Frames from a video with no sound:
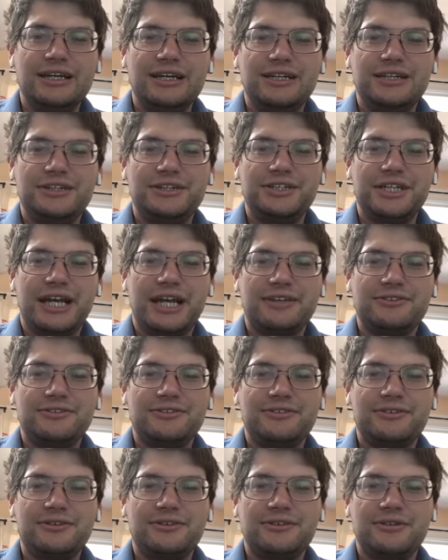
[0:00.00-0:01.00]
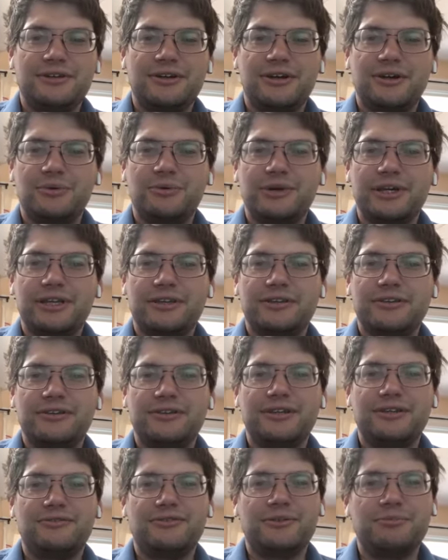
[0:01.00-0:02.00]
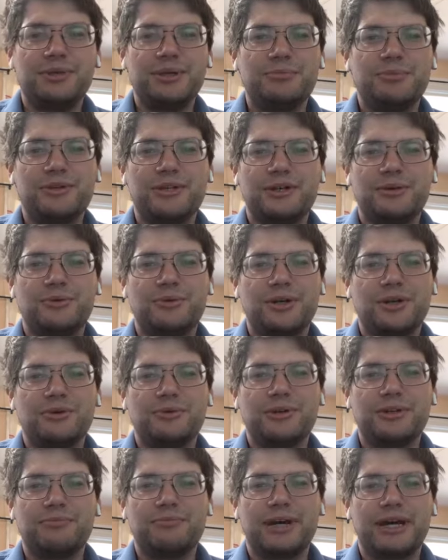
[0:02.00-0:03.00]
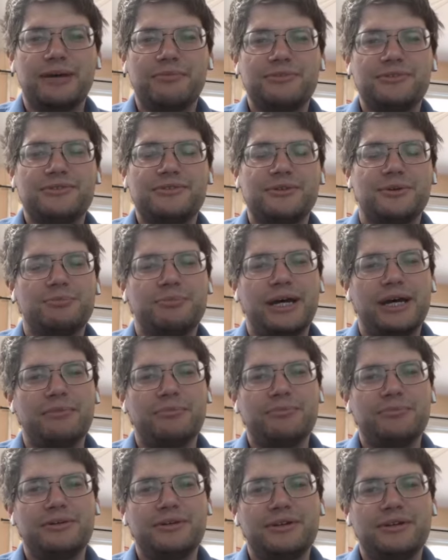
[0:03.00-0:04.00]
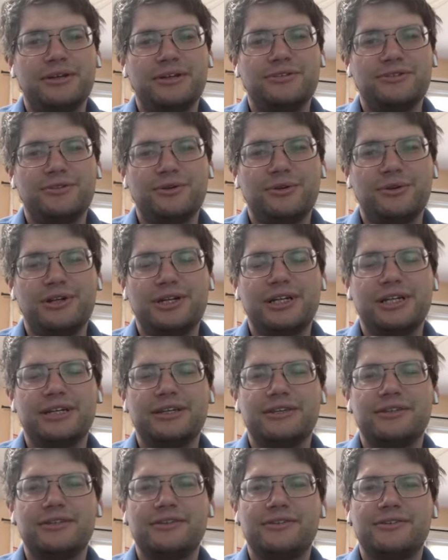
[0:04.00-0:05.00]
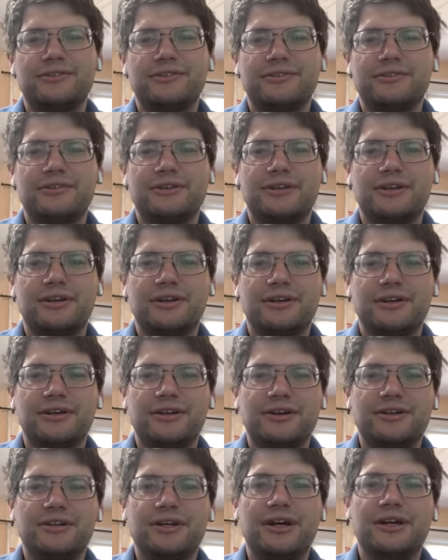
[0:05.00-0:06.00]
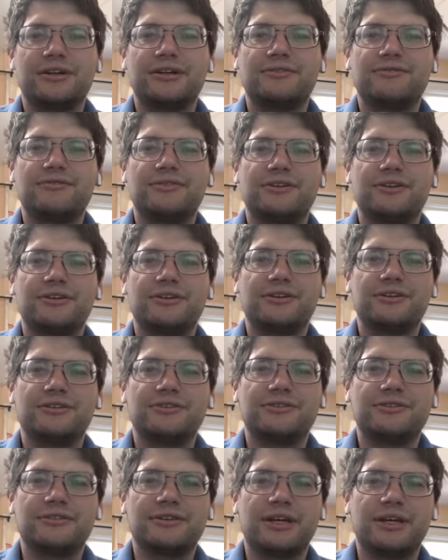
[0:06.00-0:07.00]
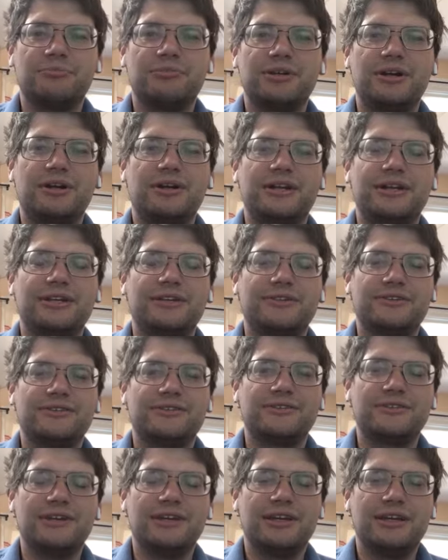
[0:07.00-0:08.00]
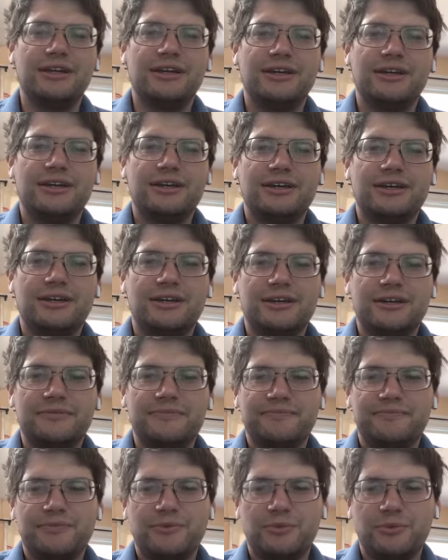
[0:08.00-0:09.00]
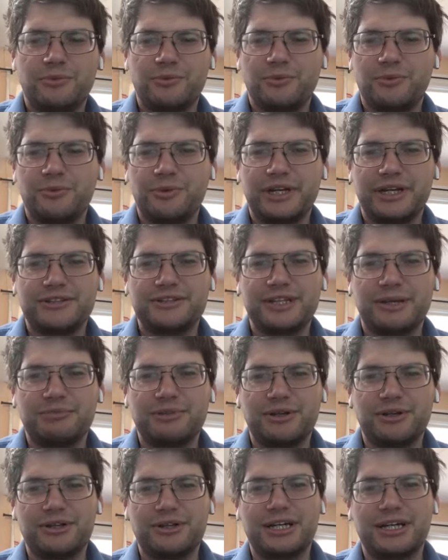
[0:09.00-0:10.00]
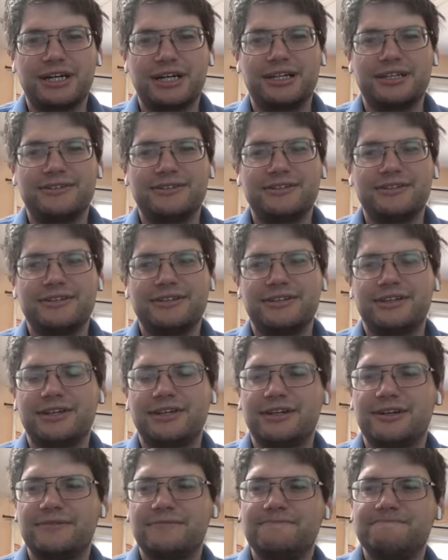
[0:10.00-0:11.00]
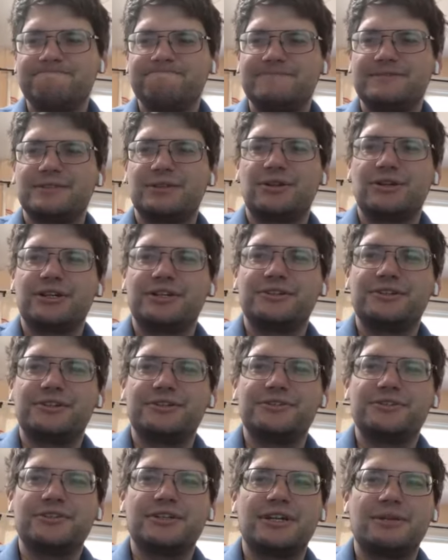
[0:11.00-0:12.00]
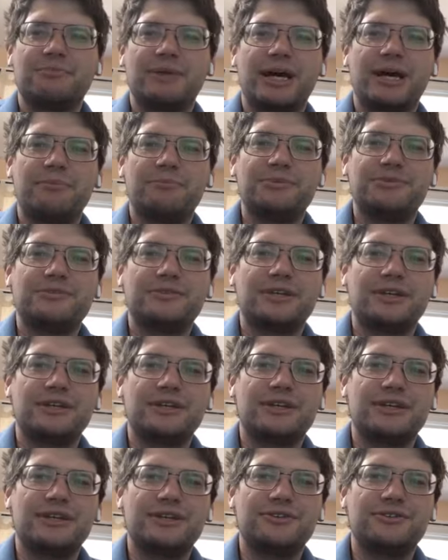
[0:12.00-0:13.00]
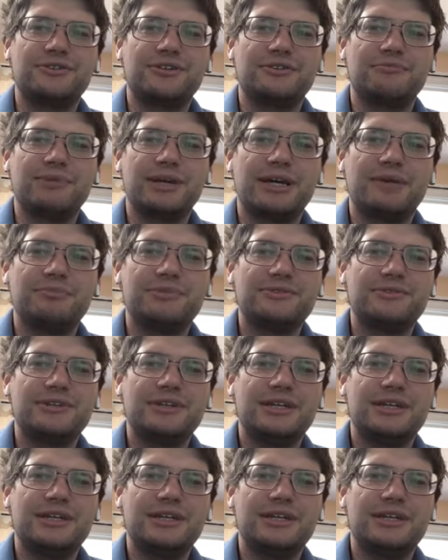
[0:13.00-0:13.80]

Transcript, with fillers: chats uh, with different people that work with maps. So map historians, uh, cartographers, librarians. Um, we accept all kinds, uh, so long as you're interested in maps and the history of maps.